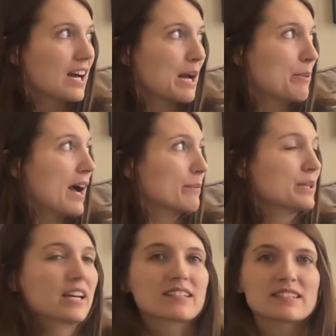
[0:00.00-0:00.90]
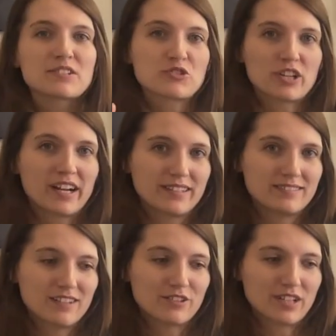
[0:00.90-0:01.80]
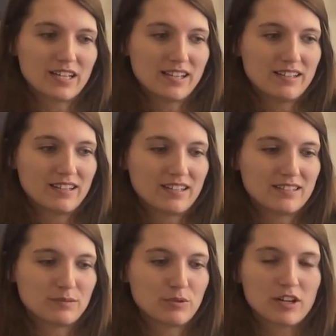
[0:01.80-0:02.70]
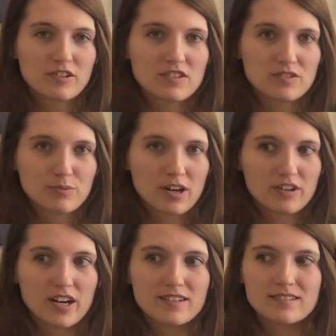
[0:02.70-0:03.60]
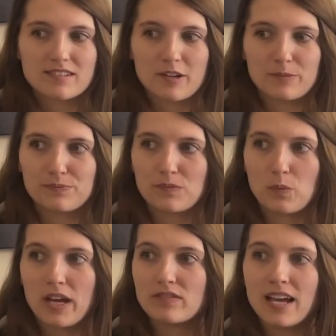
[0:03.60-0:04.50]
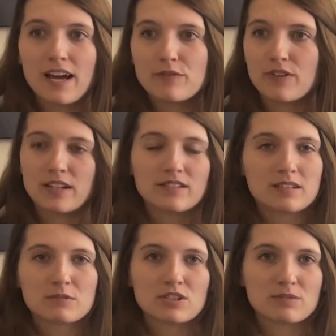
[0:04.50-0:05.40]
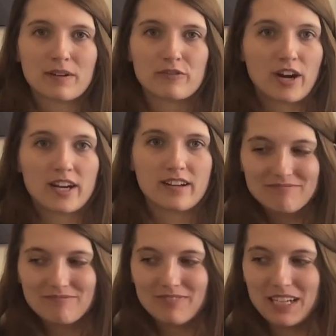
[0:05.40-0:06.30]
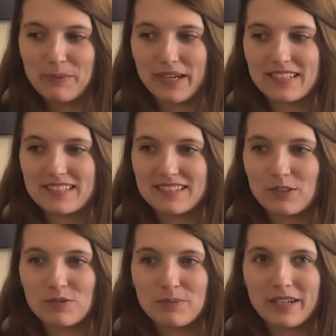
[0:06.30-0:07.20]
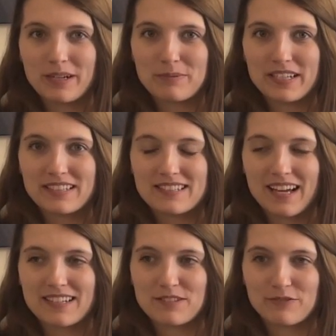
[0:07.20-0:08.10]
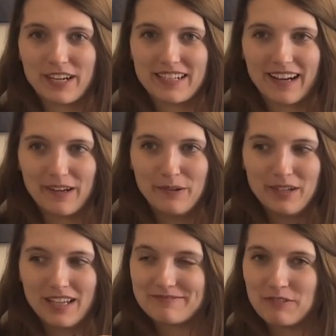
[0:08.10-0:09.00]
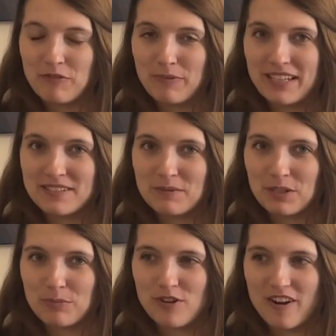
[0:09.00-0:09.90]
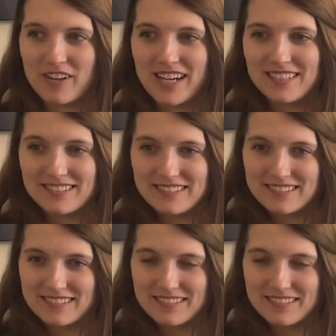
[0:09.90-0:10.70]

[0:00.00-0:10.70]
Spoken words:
I'm happy I at least tried already, and progress is progress. So we have to have final images by Friday. Anyways, those are my updates as of right now. We've made some good progress.